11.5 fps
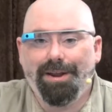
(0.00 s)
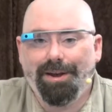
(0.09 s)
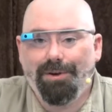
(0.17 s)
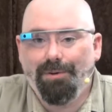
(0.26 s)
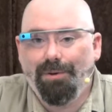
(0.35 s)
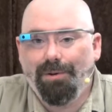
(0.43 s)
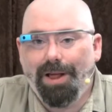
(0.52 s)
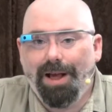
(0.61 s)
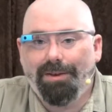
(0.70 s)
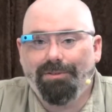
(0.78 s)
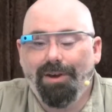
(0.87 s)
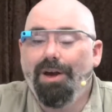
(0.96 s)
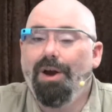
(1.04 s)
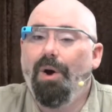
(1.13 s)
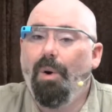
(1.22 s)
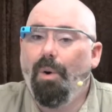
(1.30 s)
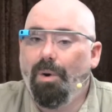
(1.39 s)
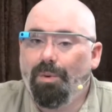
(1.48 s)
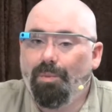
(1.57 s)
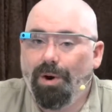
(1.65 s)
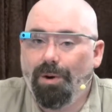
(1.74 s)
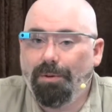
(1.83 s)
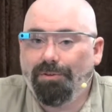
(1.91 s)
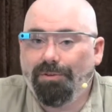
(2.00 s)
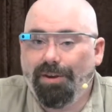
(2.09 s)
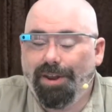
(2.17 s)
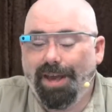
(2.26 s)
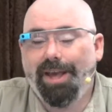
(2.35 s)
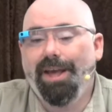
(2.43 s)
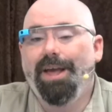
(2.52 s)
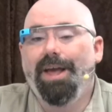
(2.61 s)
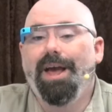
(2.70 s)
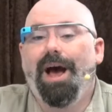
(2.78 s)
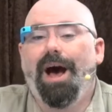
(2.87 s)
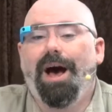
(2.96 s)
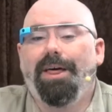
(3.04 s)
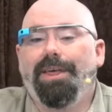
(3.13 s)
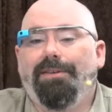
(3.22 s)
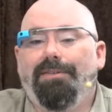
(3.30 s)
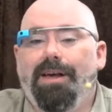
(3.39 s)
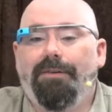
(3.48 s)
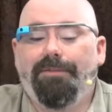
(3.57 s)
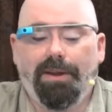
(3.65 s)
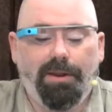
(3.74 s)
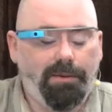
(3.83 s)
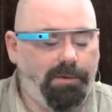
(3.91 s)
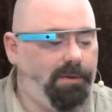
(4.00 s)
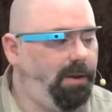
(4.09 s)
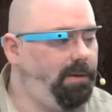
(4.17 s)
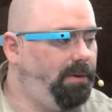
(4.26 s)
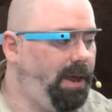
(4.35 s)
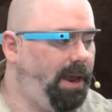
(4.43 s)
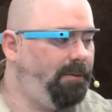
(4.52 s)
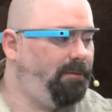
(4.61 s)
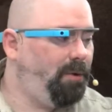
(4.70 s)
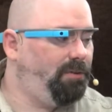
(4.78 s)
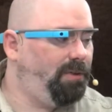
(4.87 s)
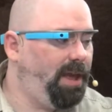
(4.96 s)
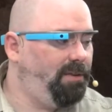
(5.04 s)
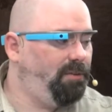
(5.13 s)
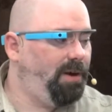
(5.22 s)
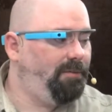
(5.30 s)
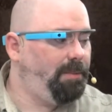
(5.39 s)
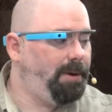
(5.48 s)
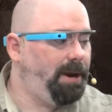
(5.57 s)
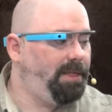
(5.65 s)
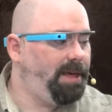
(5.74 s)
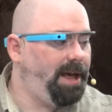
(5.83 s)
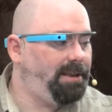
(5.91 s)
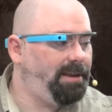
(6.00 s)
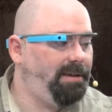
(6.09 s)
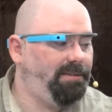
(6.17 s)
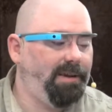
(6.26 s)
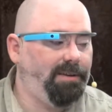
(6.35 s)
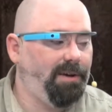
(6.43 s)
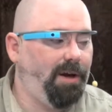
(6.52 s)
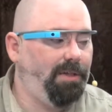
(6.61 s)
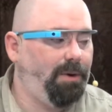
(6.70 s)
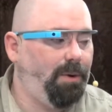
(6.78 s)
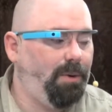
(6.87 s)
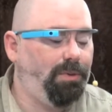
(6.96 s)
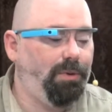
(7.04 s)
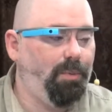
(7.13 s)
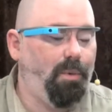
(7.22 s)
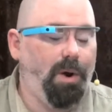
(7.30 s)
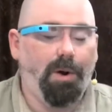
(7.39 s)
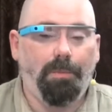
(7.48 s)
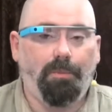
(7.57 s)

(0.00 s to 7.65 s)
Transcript: Google Glass or Wearable Today. Thanks a lot. And of course, thanks for everybody that sent all the warm